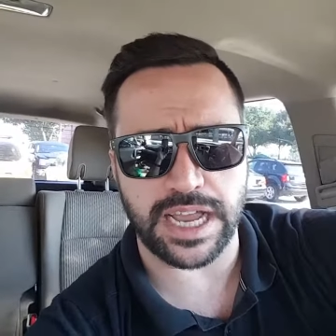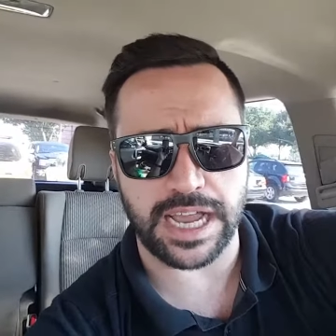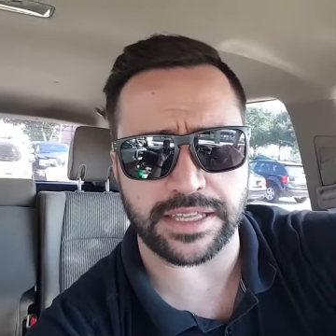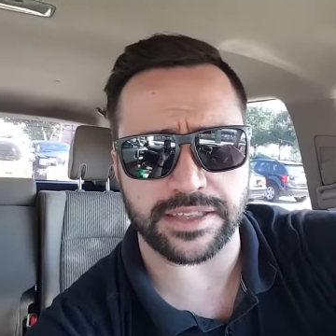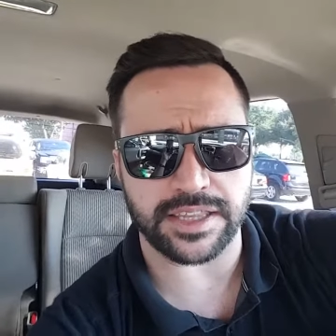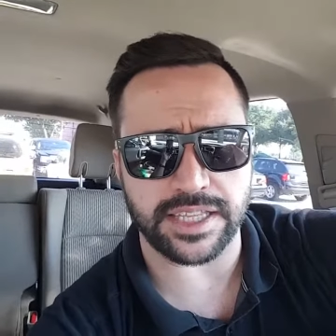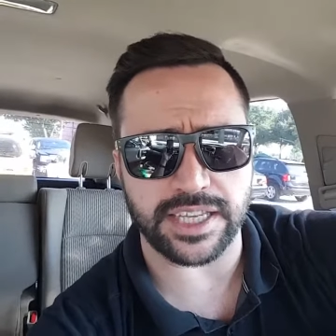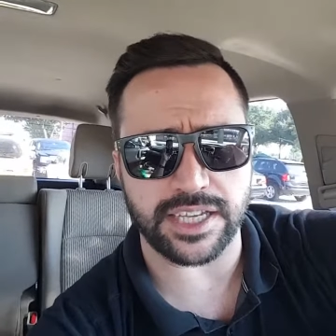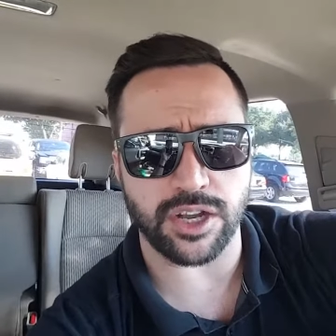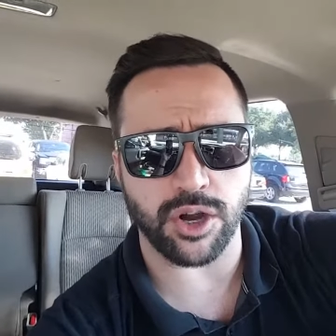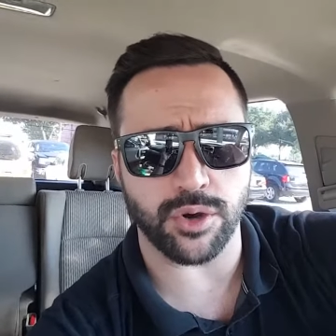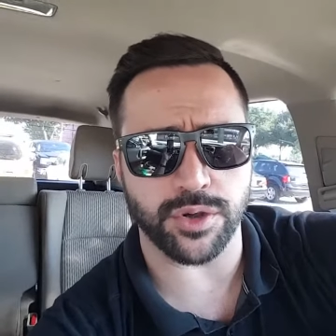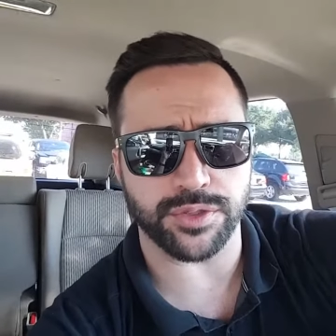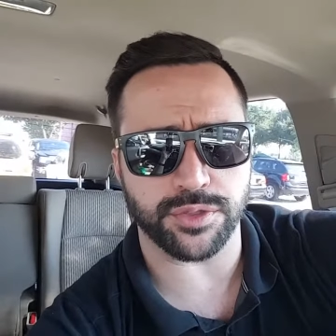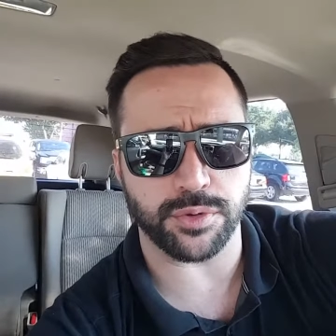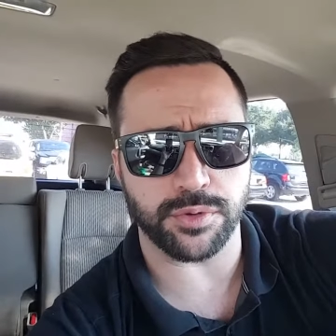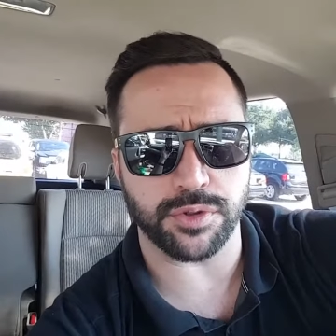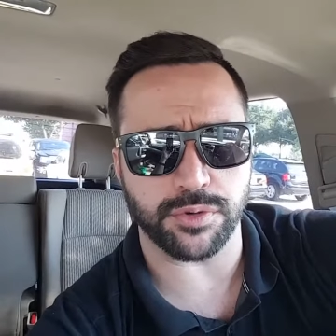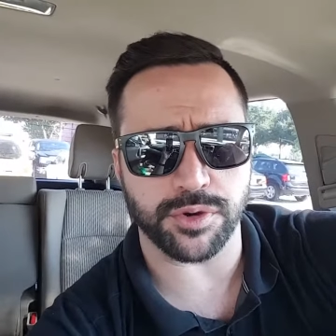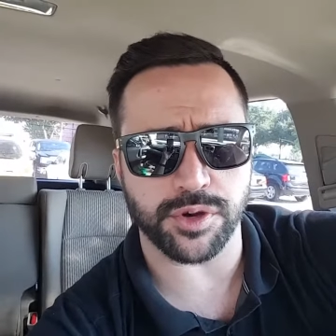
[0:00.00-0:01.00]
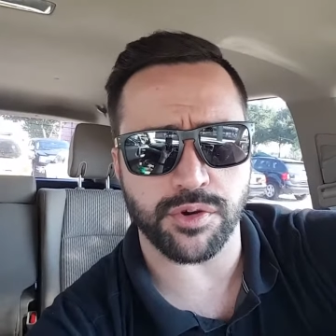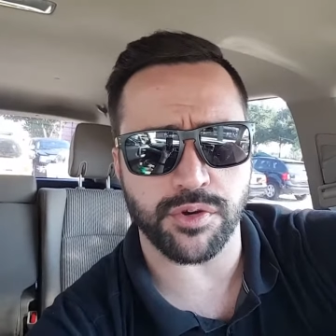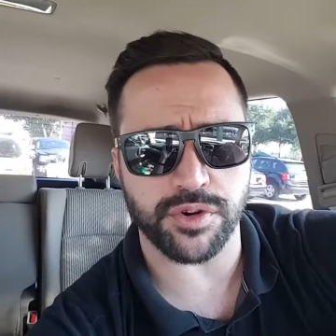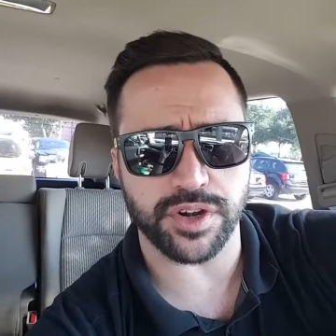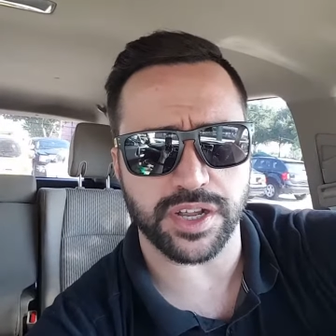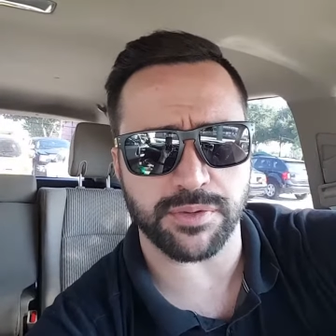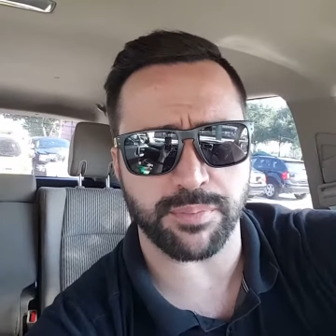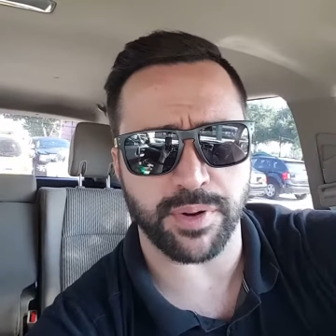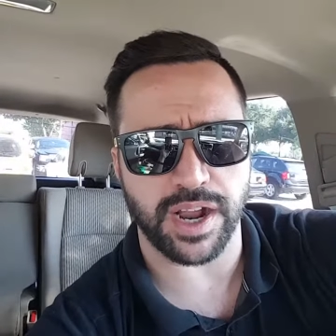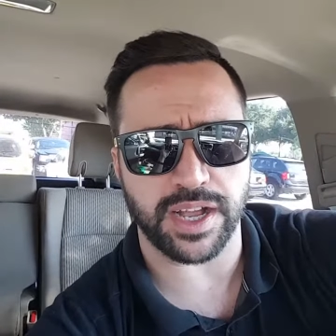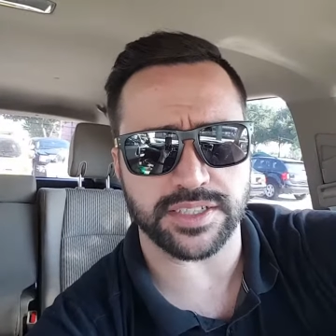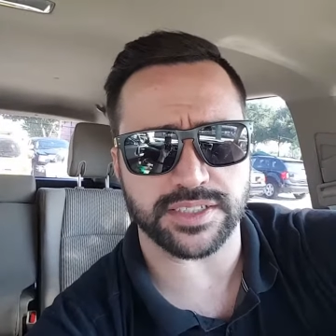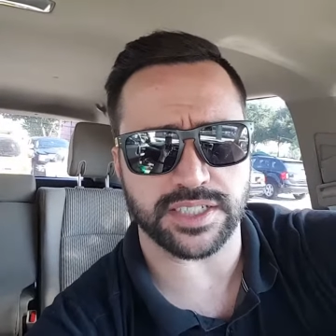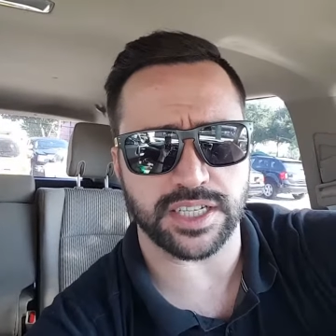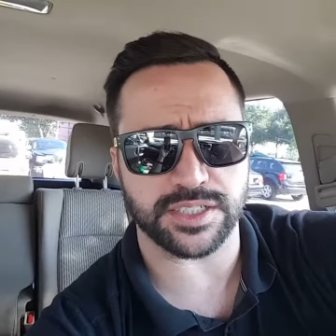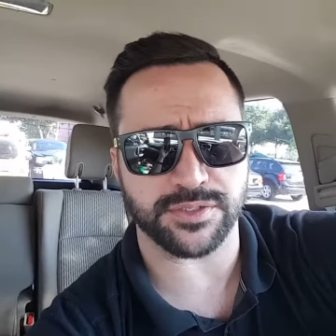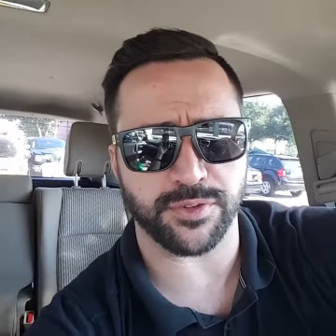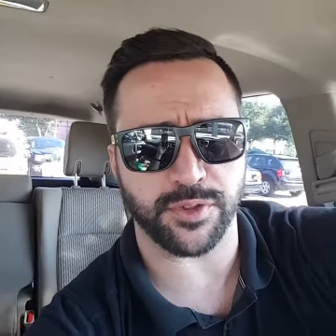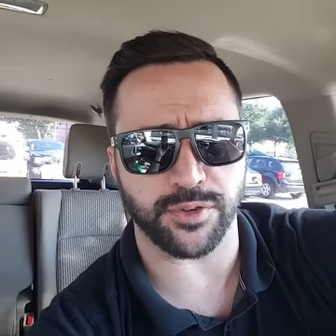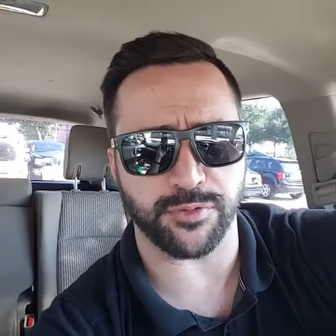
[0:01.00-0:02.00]
athlete going through the recruiting
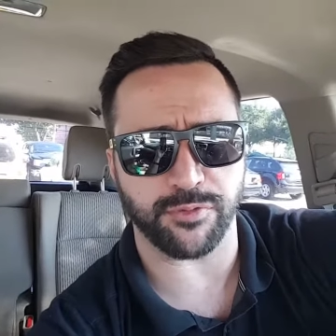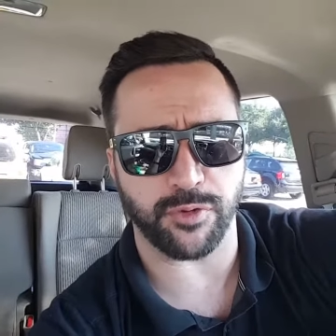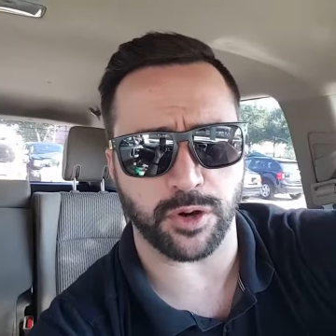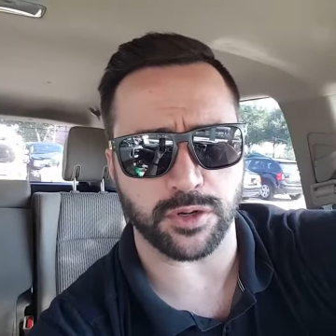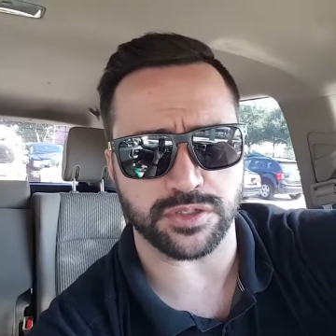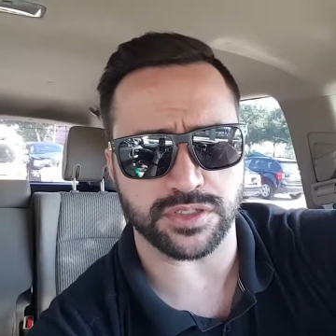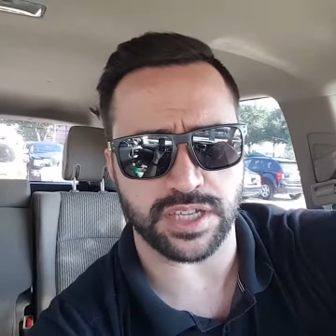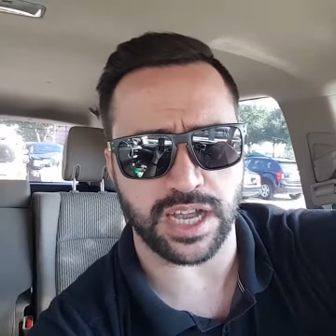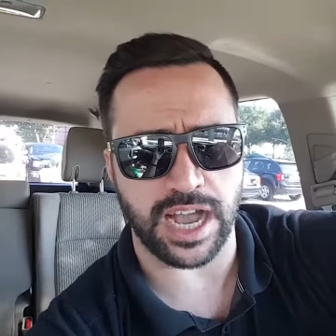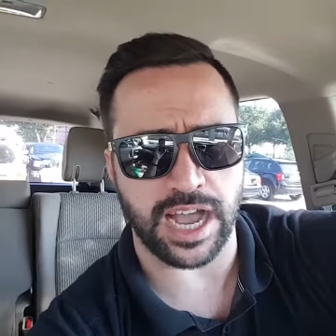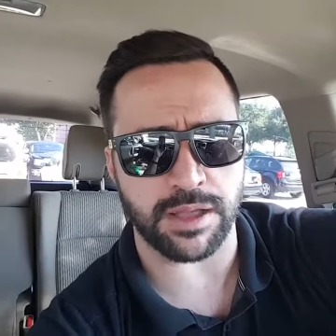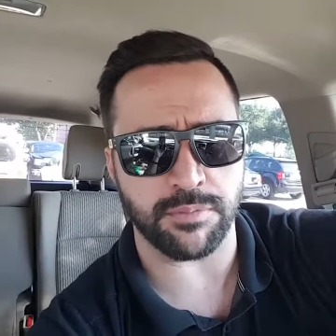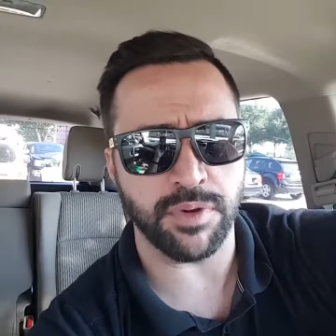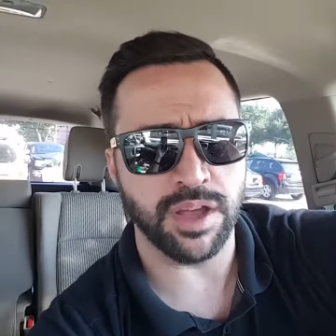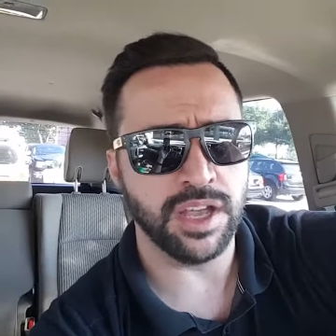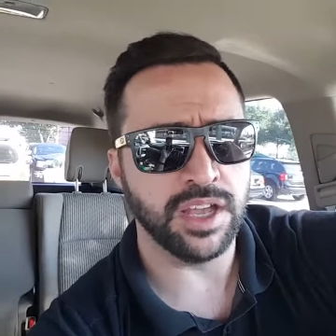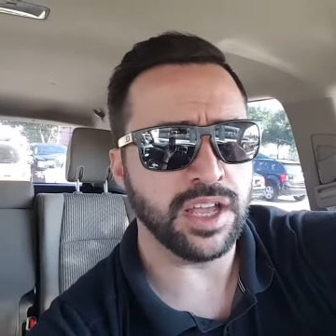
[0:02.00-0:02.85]
process for the first time,